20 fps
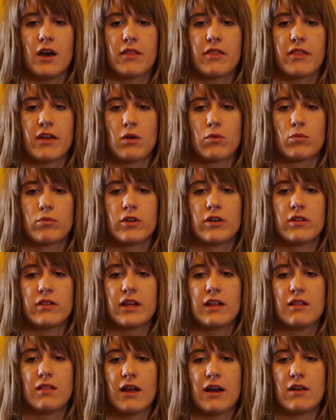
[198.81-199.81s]
they
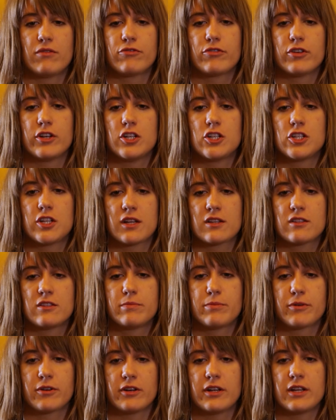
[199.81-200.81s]
really leverage
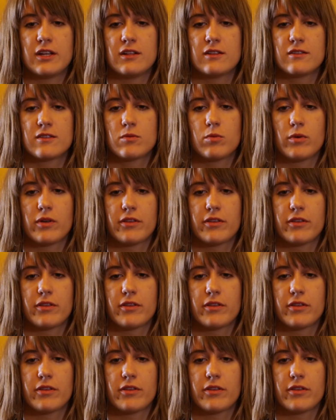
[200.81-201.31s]
experience